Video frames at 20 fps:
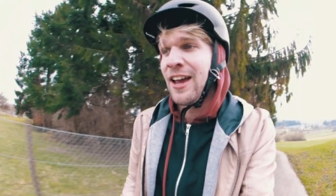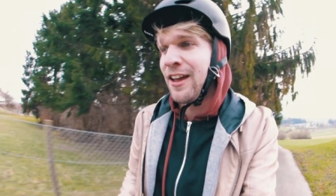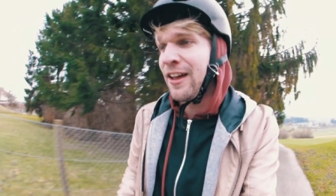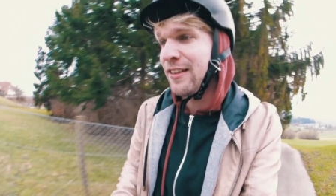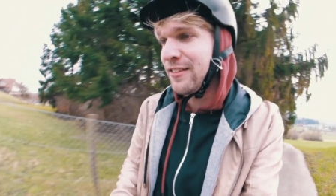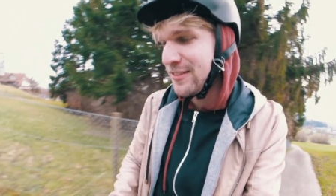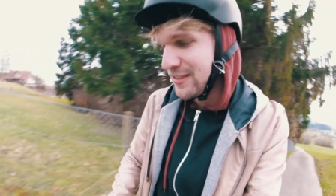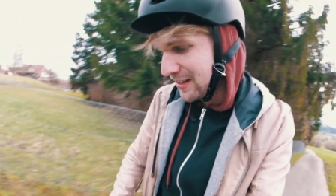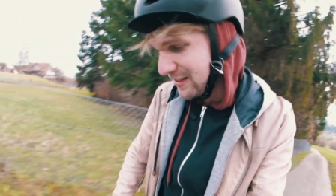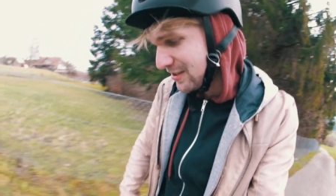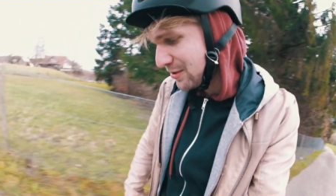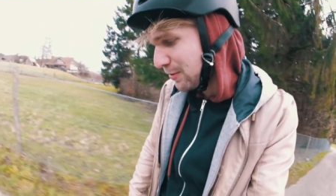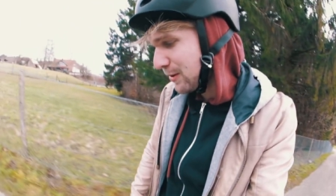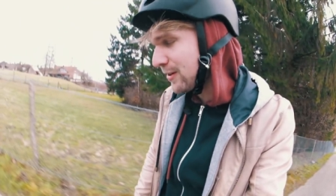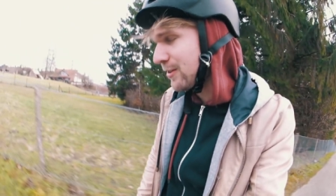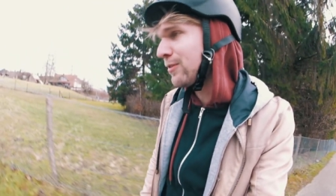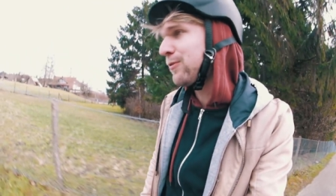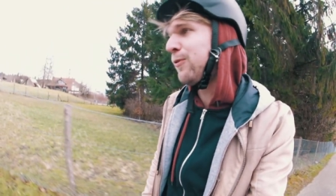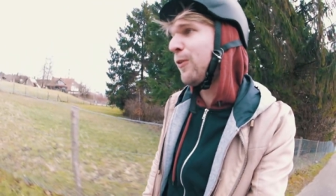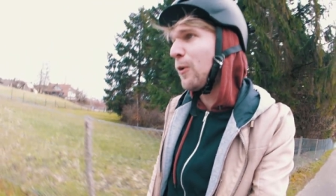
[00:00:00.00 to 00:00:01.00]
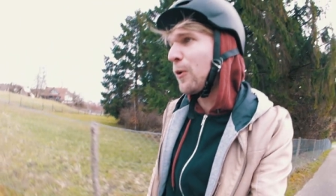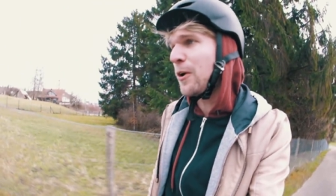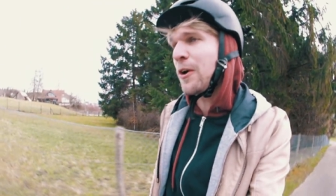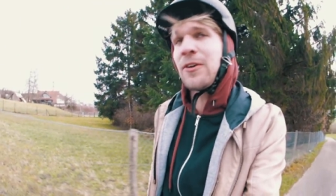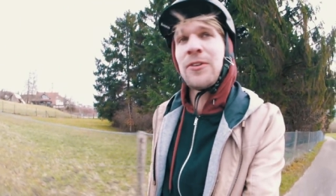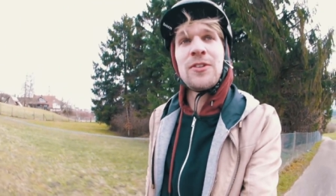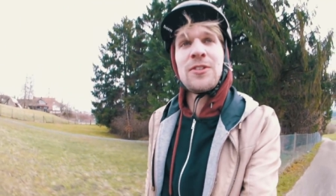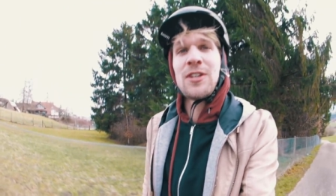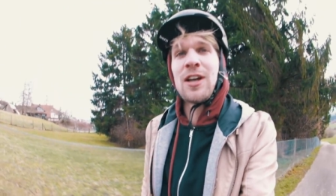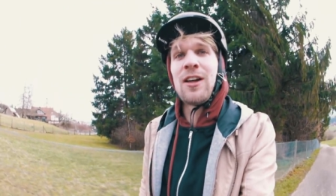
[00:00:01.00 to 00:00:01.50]
And this one is
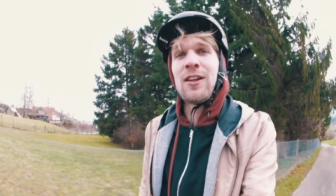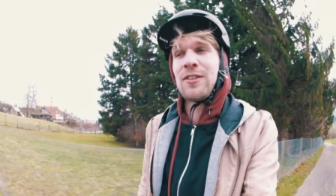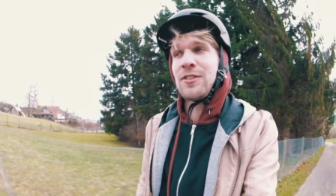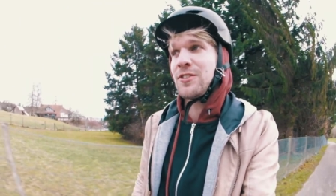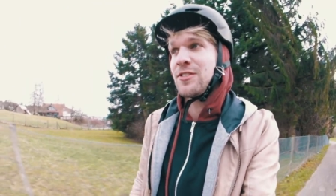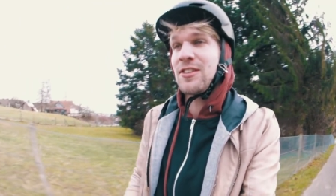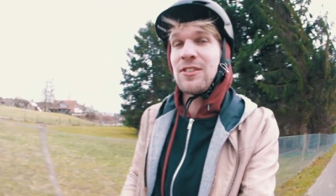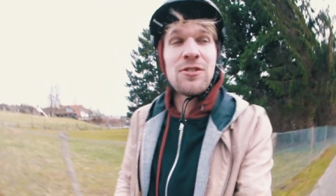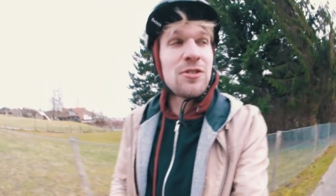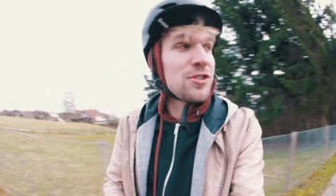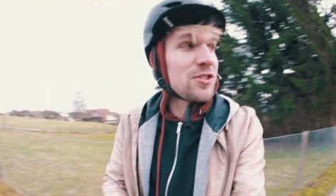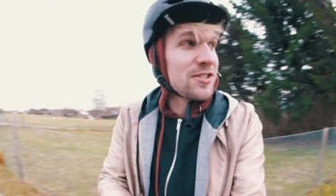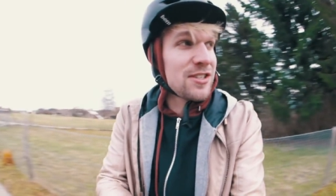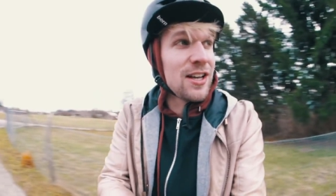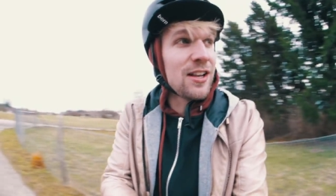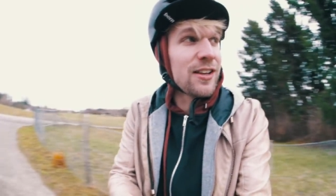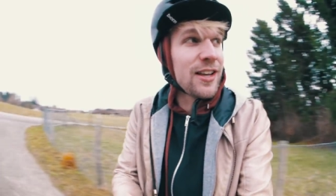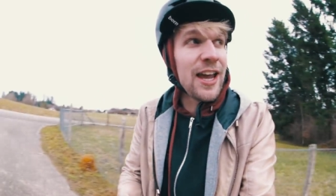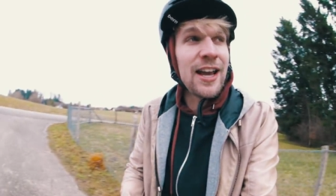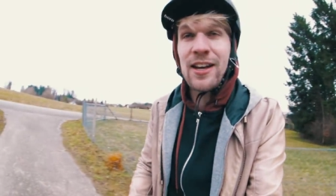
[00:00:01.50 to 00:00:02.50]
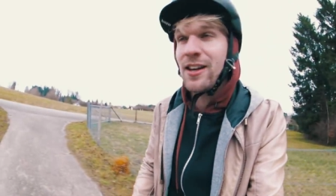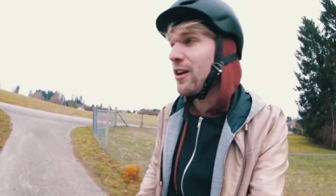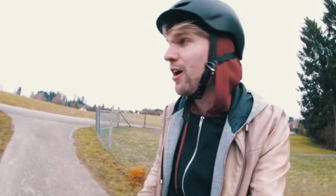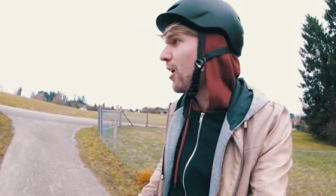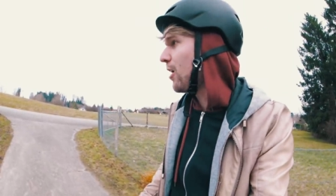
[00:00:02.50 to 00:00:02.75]
$400 and you're still getting